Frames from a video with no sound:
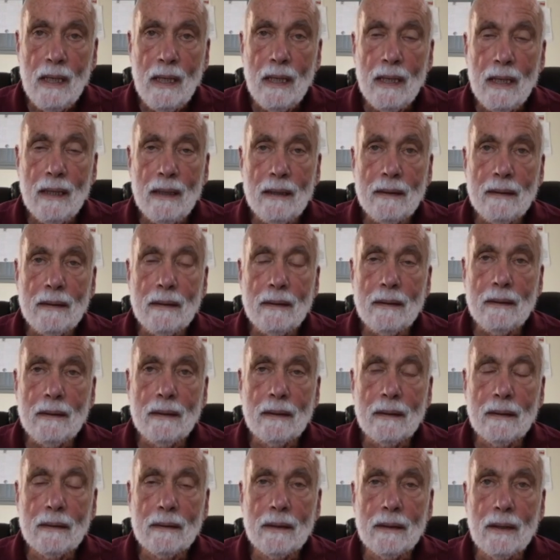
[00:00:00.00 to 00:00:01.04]
And
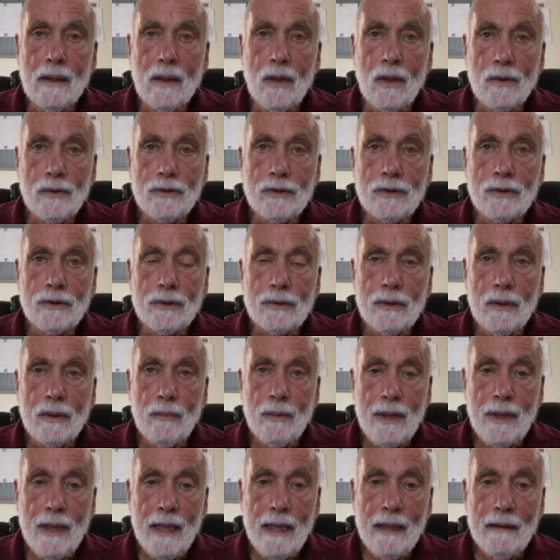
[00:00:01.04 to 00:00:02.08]
the culture that
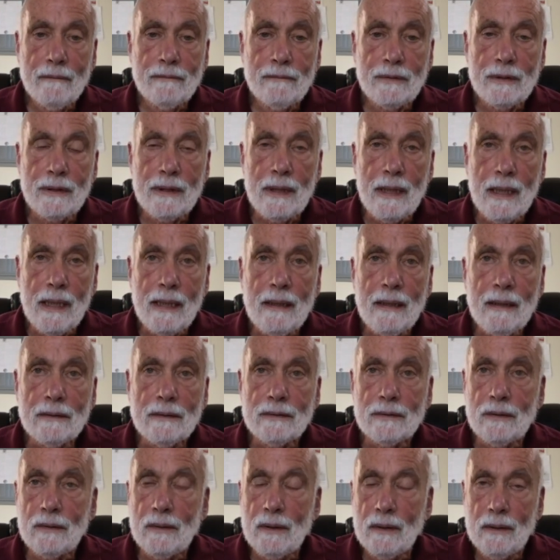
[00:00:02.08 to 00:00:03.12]
we have today is